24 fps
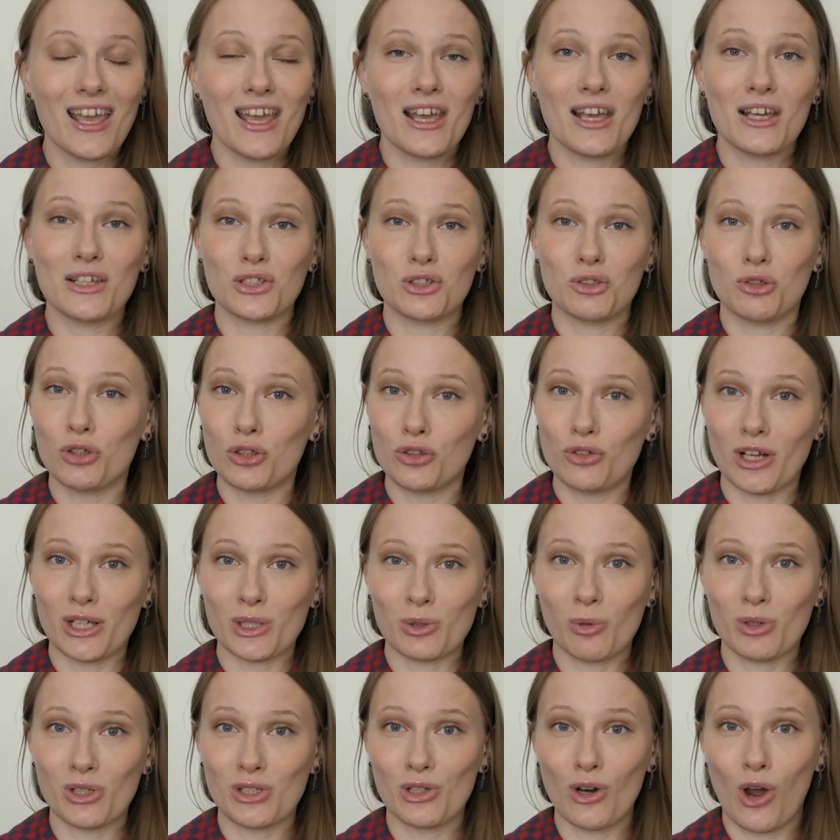historic
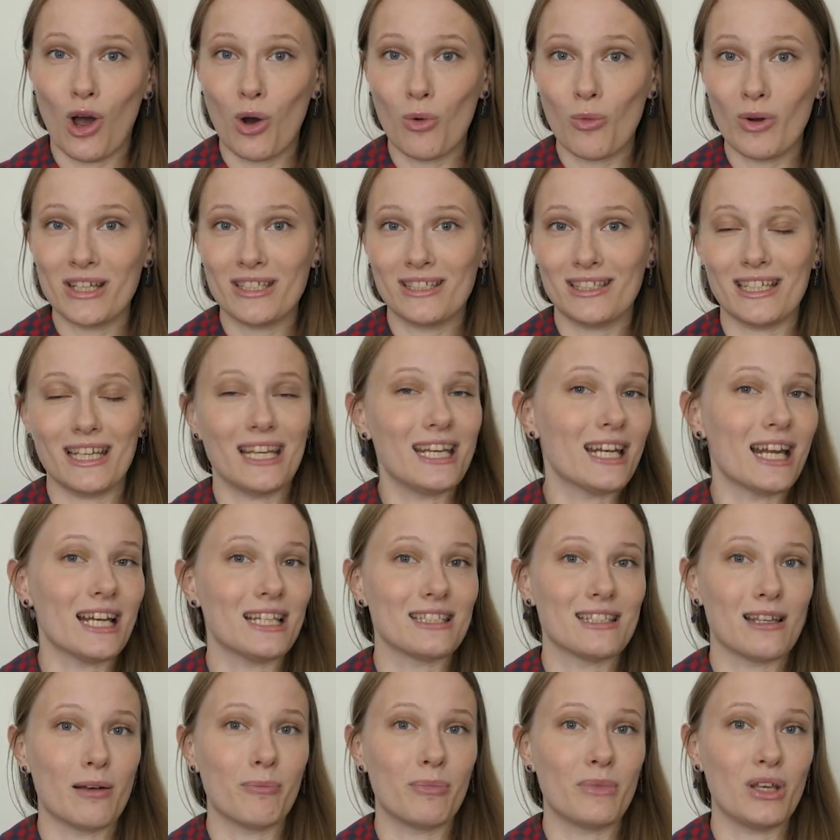dress wasn't always seen
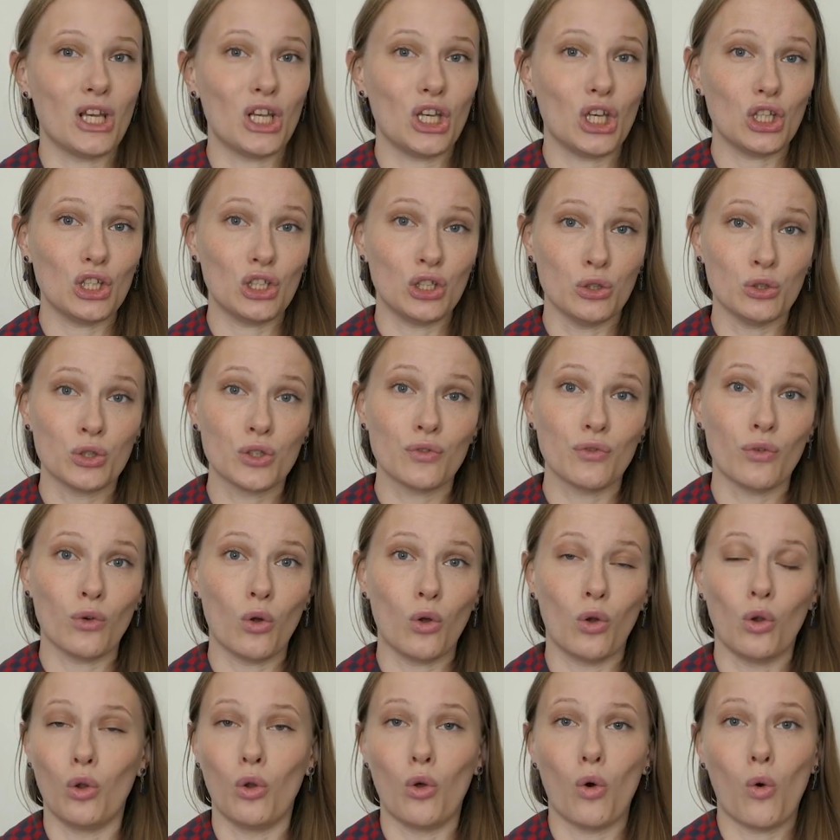as something
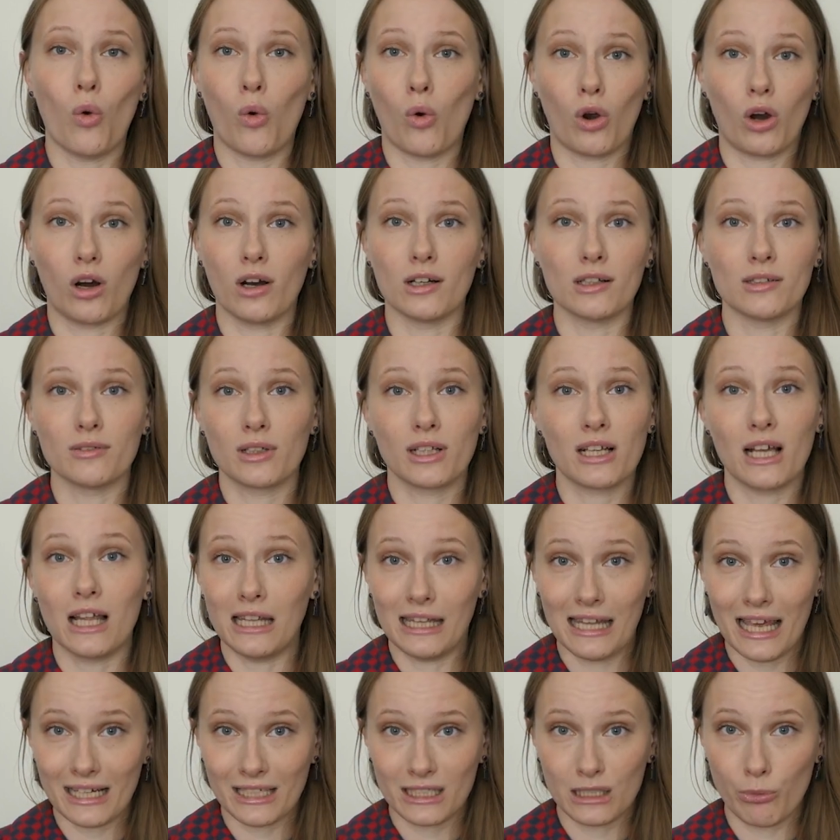useful or
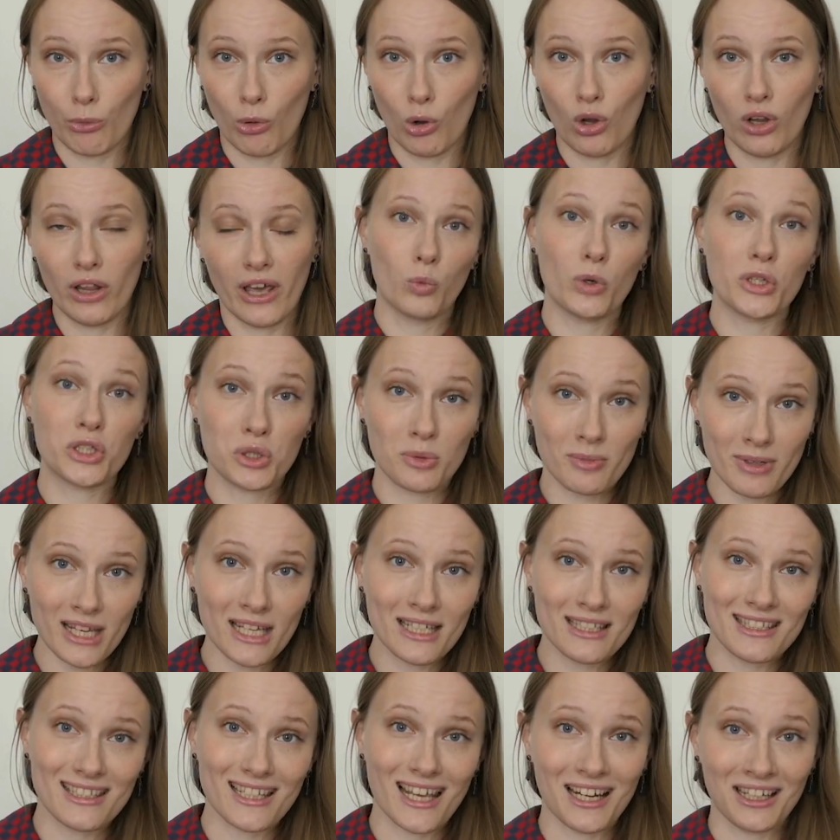collectible, which
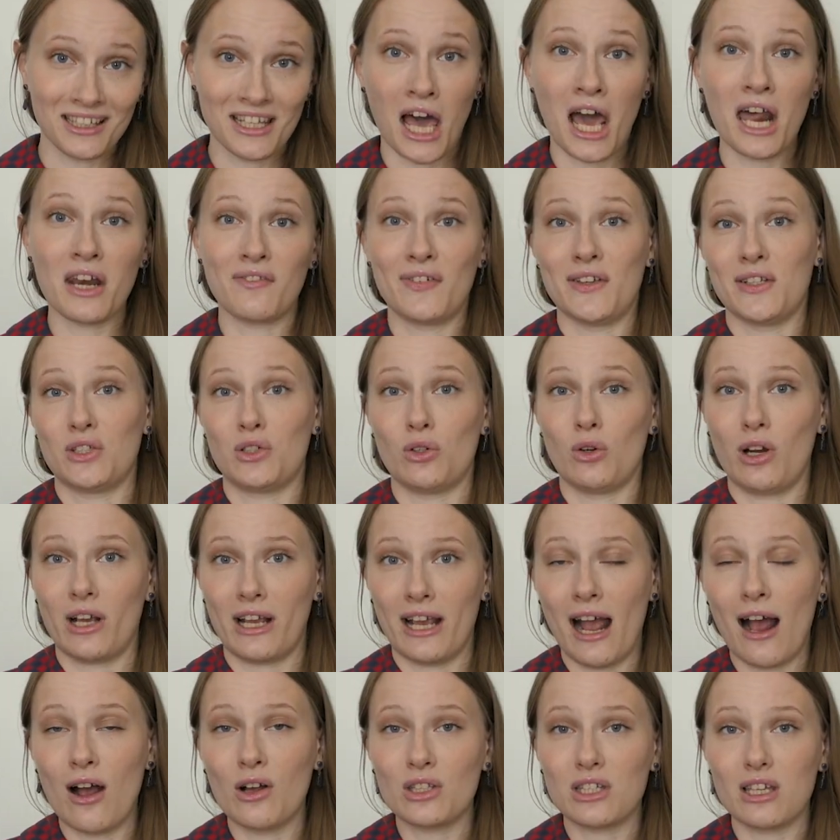means that a lot of historic
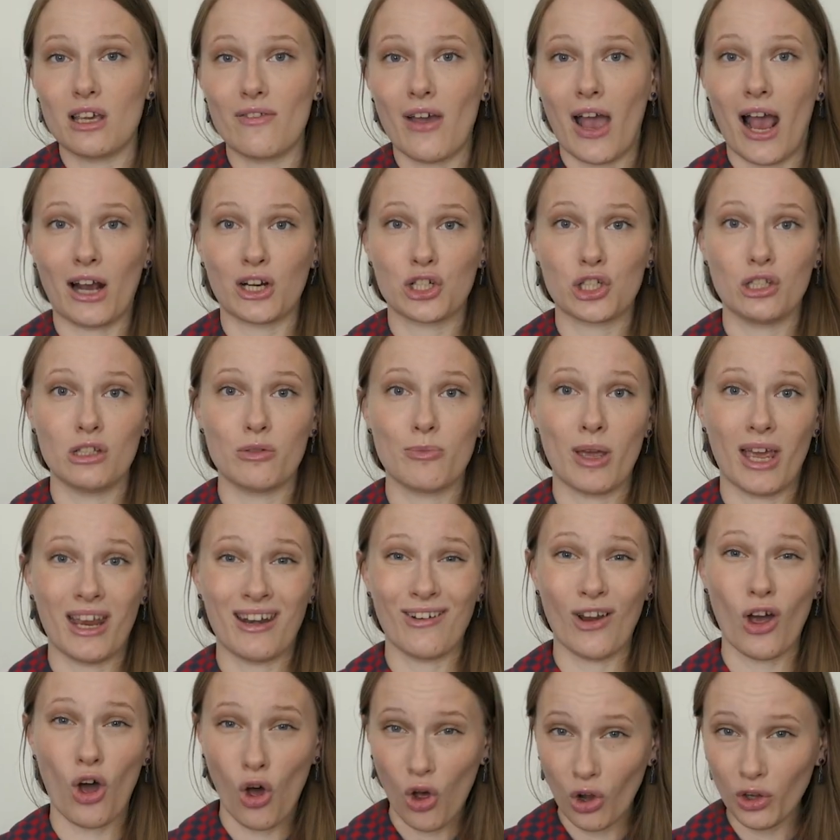gowns have actually
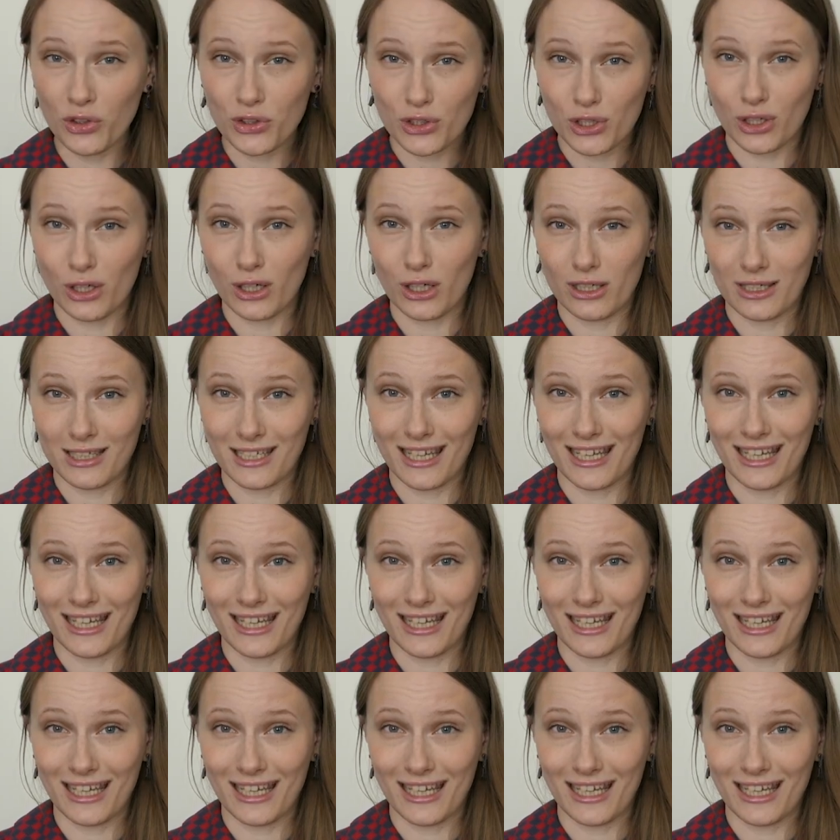been altered